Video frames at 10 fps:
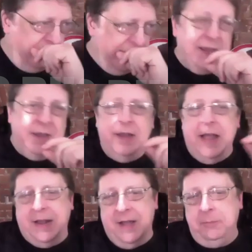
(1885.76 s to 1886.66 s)
and
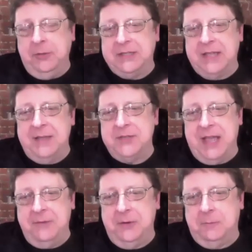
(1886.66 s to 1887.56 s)
a couple of times
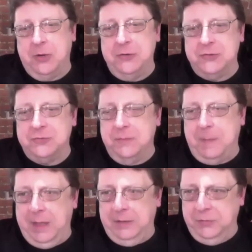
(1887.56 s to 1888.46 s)
I would approach
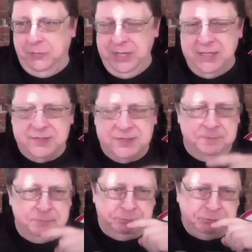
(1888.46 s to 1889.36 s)
Louise
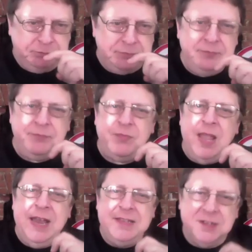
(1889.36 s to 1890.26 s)

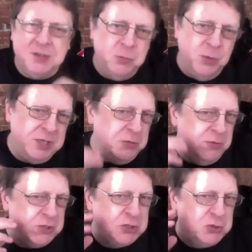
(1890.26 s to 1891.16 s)
and I said, could we do
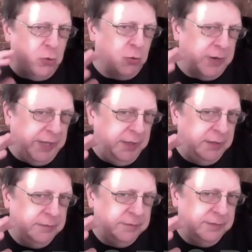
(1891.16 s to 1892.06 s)
a story
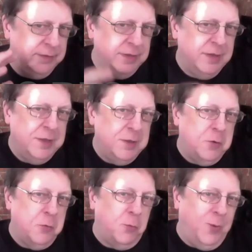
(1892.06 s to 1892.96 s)

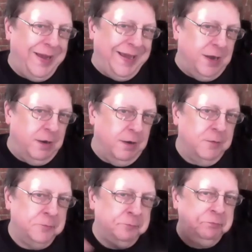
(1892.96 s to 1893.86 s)
where
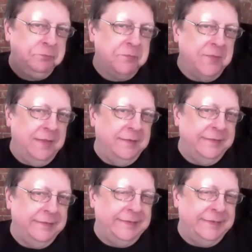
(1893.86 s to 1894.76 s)

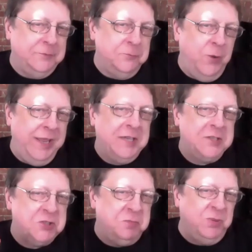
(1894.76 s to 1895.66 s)
we
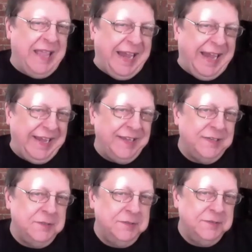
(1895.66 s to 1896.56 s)

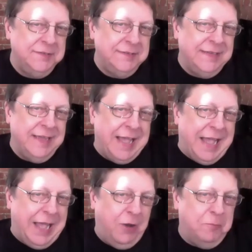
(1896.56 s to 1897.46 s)
explain
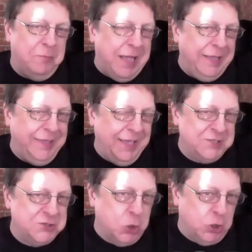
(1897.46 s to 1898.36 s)
how my
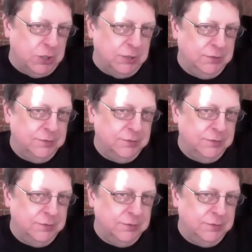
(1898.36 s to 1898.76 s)
Ka-Zar